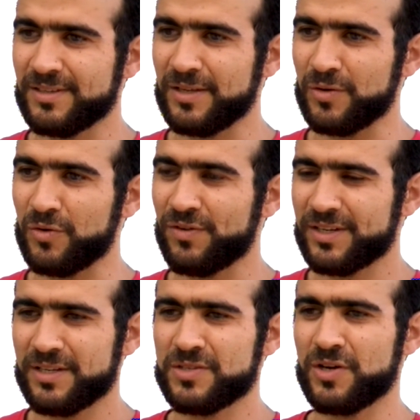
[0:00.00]
you know,
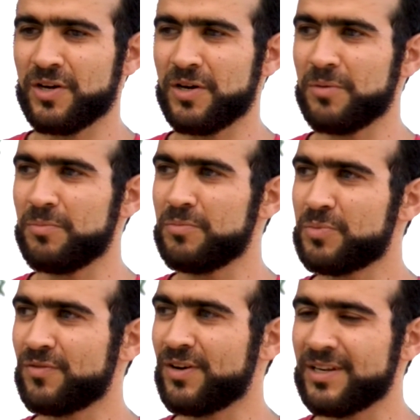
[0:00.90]
find a job,
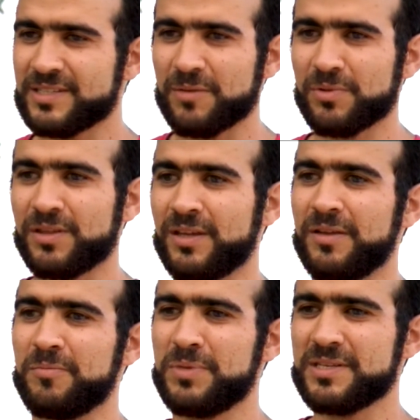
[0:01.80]
provide something,
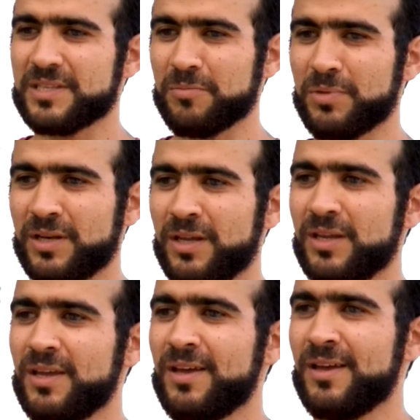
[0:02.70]
be somebody,
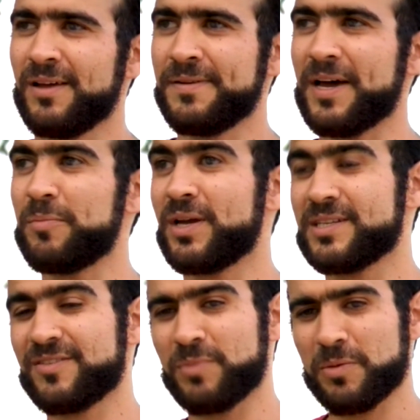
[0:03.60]
not
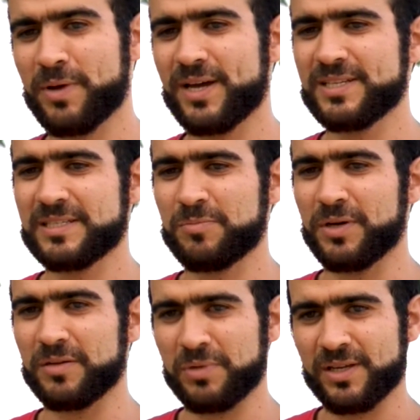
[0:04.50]
because of my past,
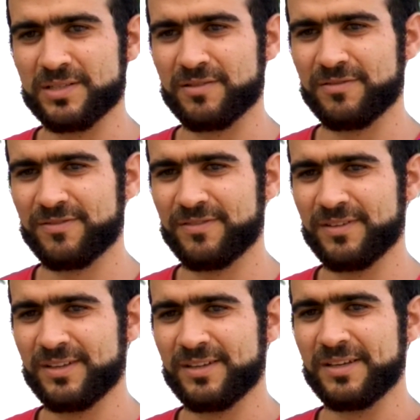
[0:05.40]
but because of
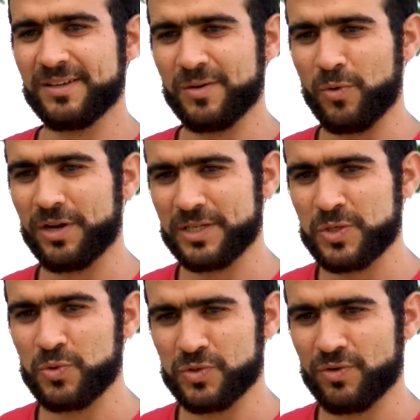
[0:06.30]
what I
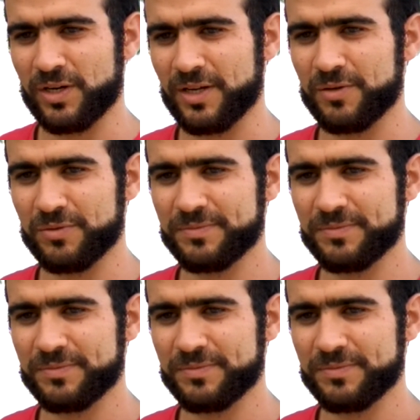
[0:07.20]
choose right now.